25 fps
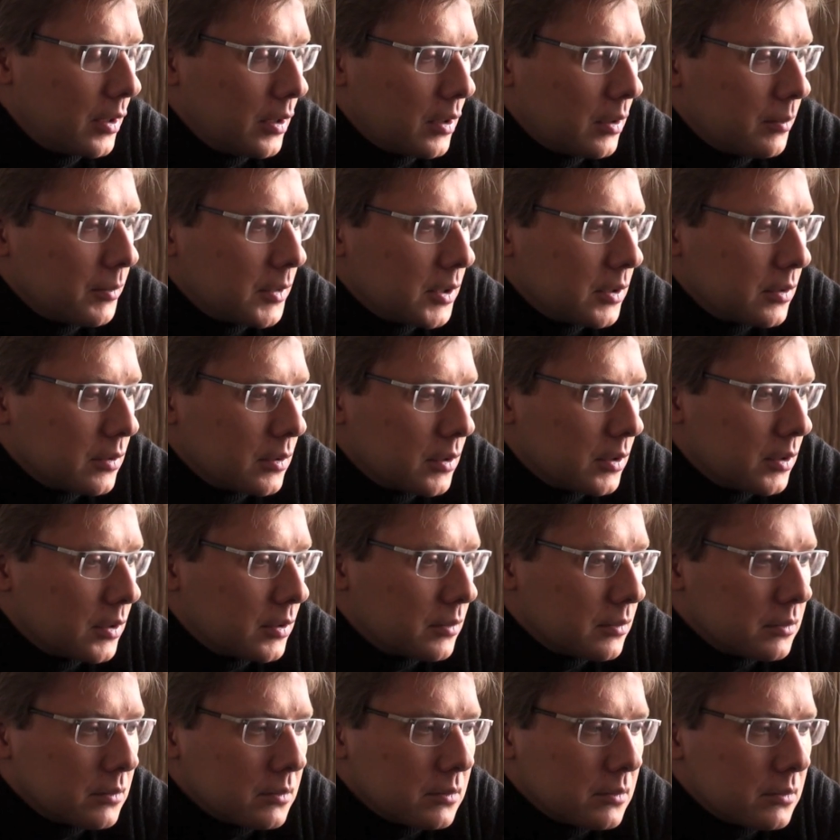I mean,
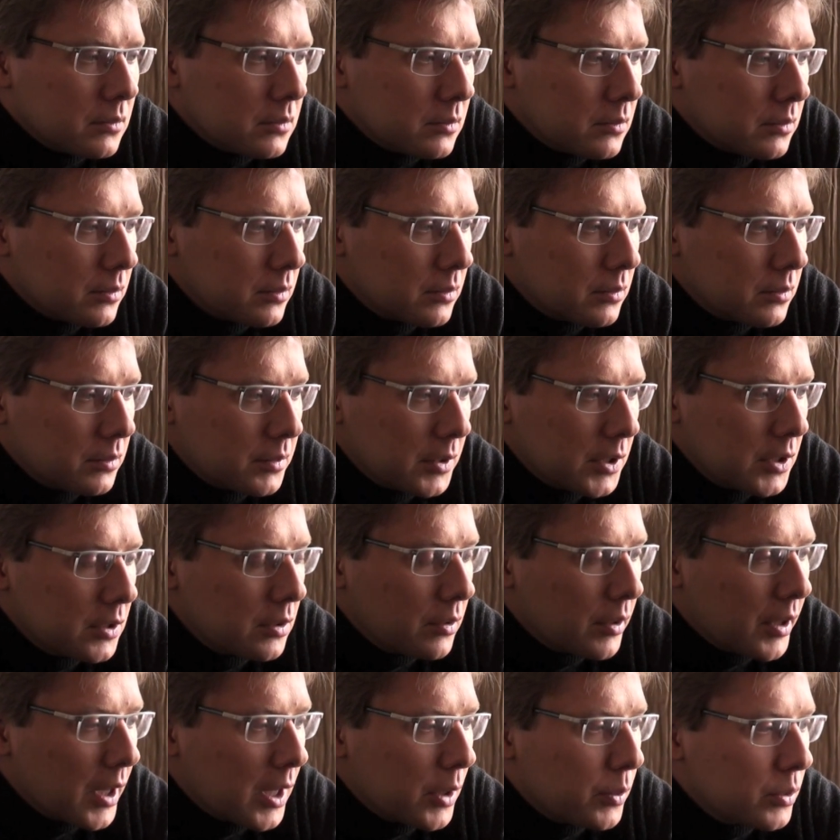uh, it's
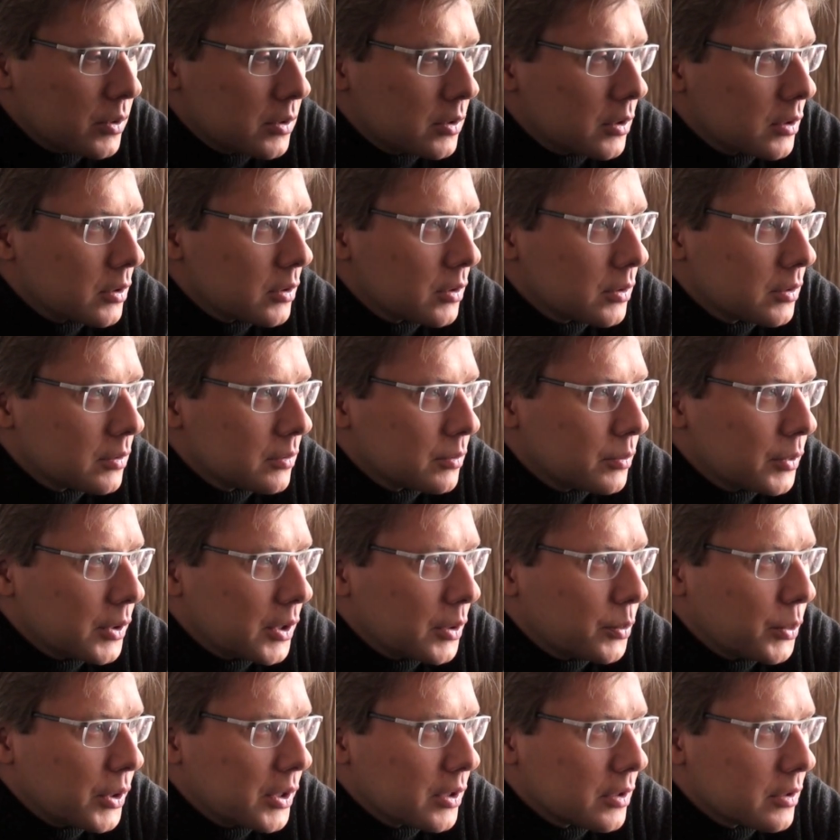okay with us. We,
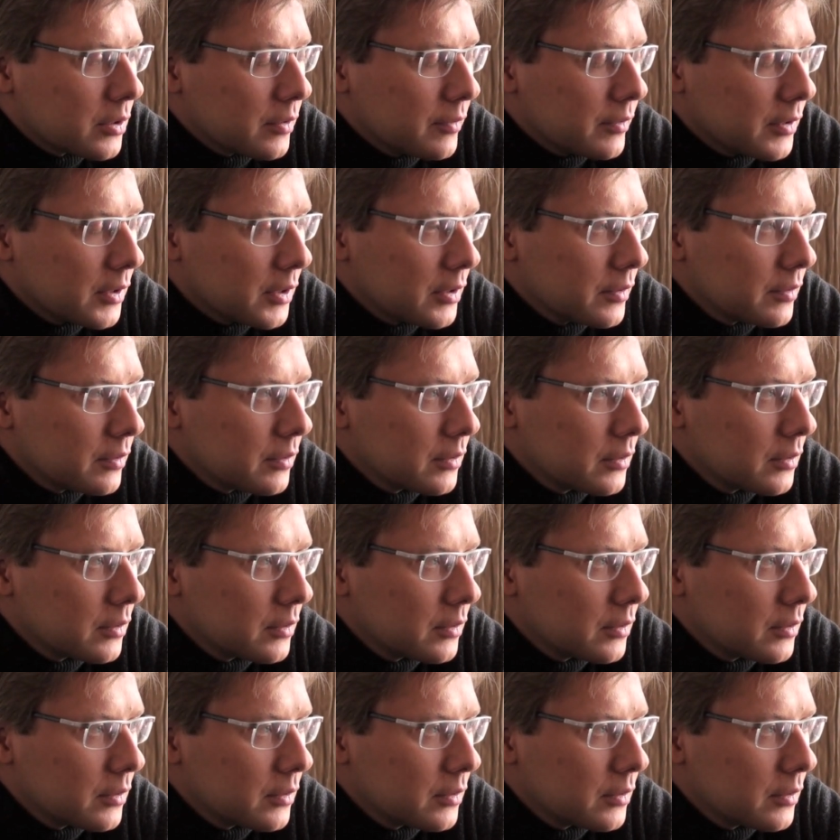we can survive.